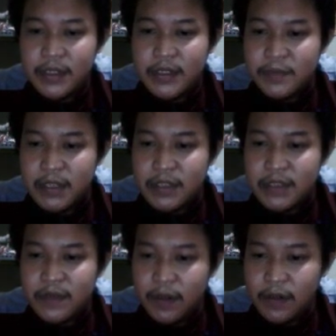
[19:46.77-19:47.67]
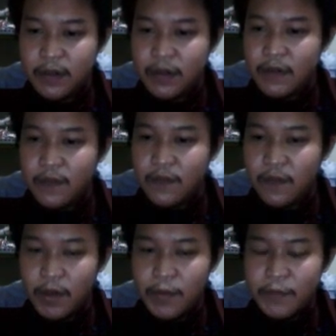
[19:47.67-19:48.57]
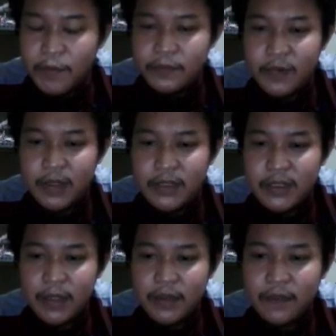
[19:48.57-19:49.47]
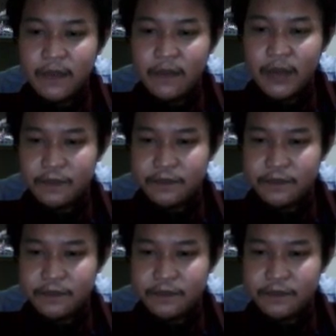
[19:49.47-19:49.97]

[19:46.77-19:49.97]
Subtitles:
specific form. For example, the word